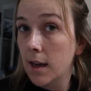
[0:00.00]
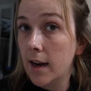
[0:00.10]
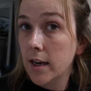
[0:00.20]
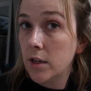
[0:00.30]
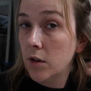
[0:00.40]

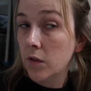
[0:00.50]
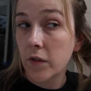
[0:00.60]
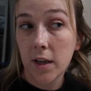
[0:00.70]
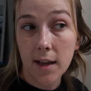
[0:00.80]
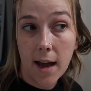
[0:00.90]
And I do
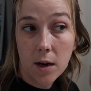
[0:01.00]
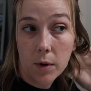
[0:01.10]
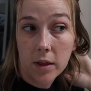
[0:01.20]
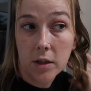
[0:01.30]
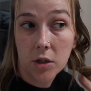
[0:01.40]
feel like
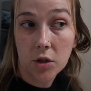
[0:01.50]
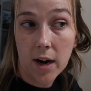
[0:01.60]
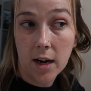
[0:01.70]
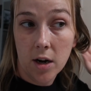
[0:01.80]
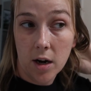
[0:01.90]
with a
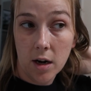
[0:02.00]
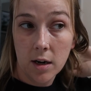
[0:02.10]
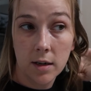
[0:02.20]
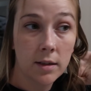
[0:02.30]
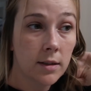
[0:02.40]

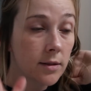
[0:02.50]
straightener,